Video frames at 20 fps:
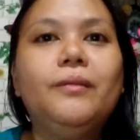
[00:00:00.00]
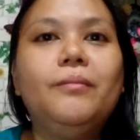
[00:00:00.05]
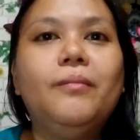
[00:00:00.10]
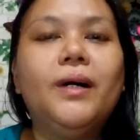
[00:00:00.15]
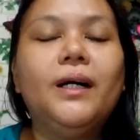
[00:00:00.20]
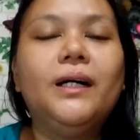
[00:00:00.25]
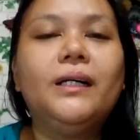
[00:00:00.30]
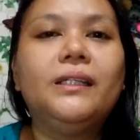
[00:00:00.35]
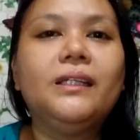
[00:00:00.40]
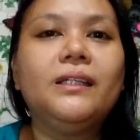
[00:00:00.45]

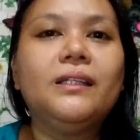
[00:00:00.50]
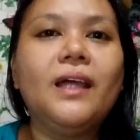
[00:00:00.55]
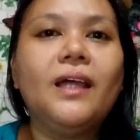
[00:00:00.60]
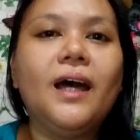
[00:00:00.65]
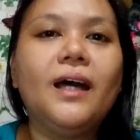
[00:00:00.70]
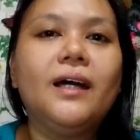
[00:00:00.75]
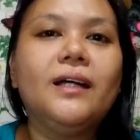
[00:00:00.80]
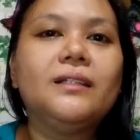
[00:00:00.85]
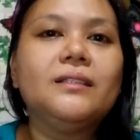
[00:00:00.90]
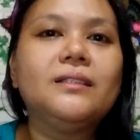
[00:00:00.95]
but it
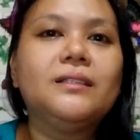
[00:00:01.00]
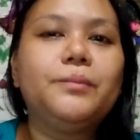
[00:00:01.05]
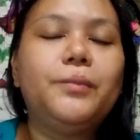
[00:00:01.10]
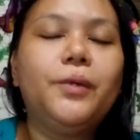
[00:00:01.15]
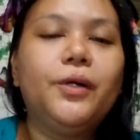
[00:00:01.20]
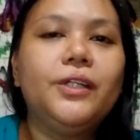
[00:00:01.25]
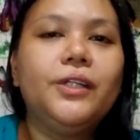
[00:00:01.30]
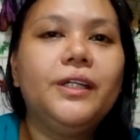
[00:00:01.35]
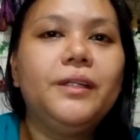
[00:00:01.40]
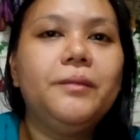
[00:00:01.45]
has
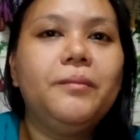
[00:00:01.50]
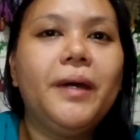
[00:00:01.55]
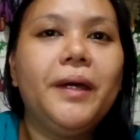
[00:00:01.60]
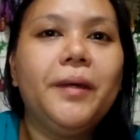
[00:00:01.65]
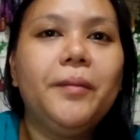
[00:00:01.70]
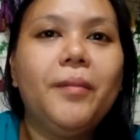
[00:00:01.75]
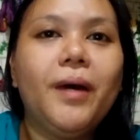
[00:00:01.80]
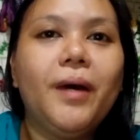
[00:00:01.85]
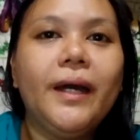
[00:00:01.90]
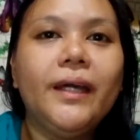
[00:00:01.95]
broadened my
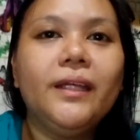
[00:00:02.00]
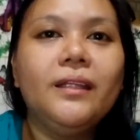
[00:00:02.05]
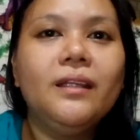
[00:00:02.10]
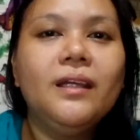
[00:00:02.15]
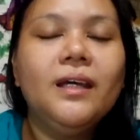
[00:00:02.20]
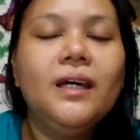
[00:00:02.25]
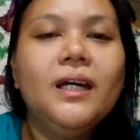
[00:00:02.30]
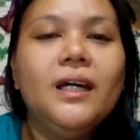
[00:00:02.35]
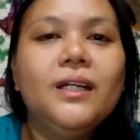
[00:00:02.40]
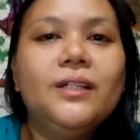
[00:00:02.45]
mind
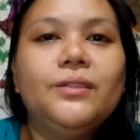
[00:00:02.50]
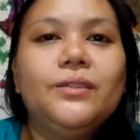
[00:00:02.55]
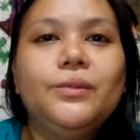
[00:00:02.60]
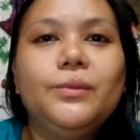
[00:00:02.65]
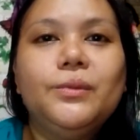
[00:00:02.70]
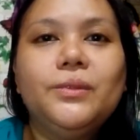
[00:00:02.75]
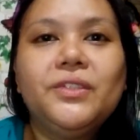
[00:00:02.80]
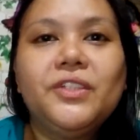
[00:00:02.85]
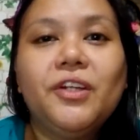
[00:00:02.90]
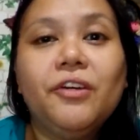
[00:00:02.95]

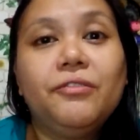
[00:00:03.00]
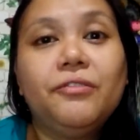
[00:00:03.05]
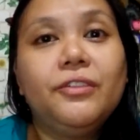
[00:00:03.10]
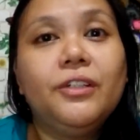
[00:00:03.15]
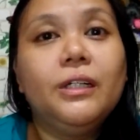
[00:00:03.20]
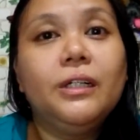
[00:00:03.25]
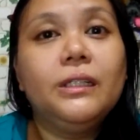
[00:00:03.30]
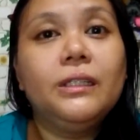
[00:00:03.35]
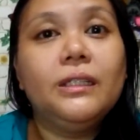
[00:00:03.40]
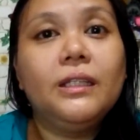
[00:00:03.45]
to
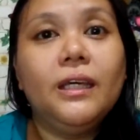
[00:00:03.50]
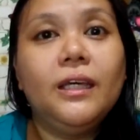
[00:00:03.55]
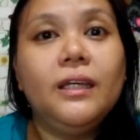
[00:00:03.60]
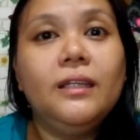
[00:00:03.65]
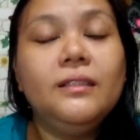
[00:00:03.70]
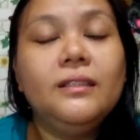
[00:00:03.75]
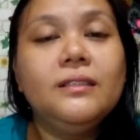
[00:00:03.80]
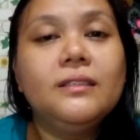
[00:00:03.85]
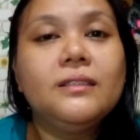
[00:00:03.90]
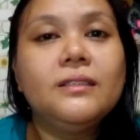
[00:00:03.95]
several
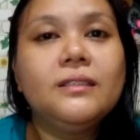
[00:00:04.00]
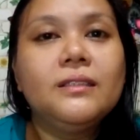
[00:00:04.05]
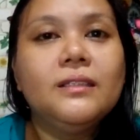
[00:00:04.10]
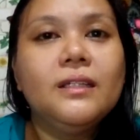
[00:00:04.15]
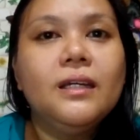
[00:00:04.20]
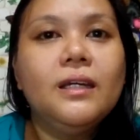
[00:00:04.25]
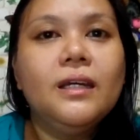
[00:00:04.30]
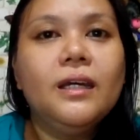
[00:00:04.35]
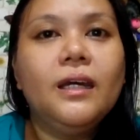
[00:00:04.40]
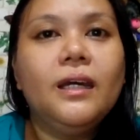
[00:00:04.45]
things,
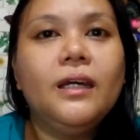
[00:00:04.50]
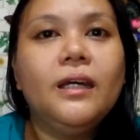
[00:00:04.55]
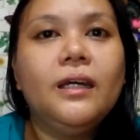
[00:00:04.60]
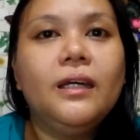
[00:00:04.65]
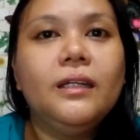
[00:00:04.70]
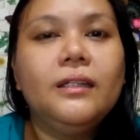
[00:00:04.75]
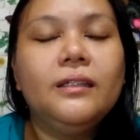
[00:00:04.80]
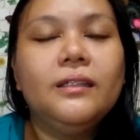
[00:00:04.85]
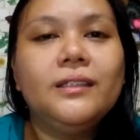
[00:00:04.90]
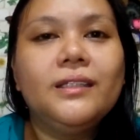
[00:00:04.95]

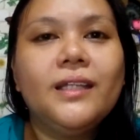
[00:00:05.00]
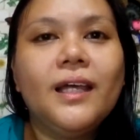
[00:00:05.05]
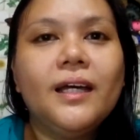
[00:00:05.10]
and